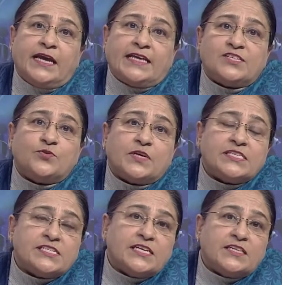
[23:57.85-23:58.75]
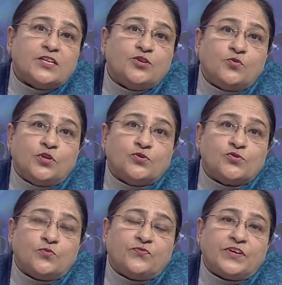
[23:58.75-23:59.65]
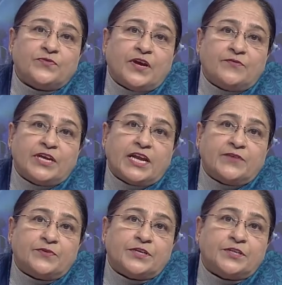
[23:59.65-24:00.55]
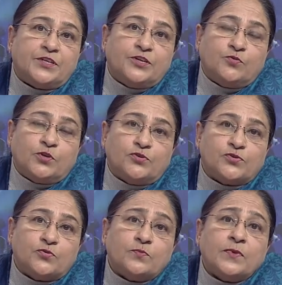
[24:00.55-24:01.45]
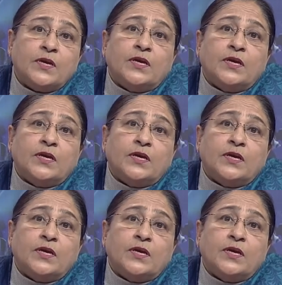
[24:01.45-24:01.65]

As you can see in the nucleosome, where, are, where I have written the nucleosome.